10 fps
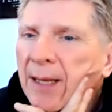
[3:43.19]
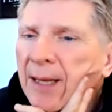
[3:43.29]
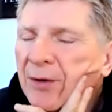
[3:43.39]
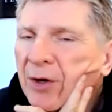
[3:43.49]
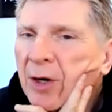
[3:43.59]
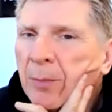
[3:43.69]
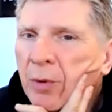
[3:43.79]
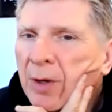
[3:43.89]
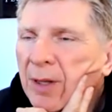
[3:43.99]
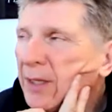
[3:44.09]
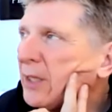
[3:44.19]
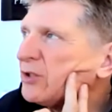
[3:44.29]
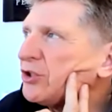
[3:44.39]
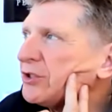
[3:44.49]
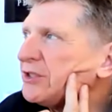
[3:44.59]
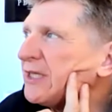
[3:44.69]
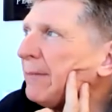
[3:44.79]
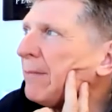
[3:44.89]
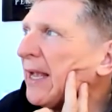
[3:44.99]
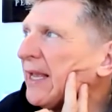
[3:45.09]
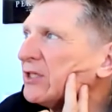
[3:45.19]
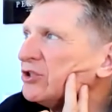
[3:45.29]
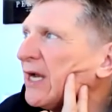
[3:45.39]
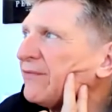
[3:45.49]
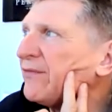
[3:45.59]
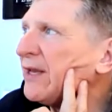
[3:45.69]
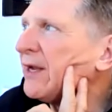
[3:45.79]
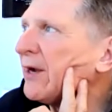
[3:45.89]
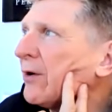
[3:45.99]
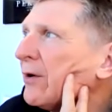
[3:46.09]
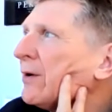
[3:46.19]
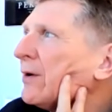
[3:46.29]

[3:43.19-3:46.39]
and you're going to put, it should say Mike and Jeff in there.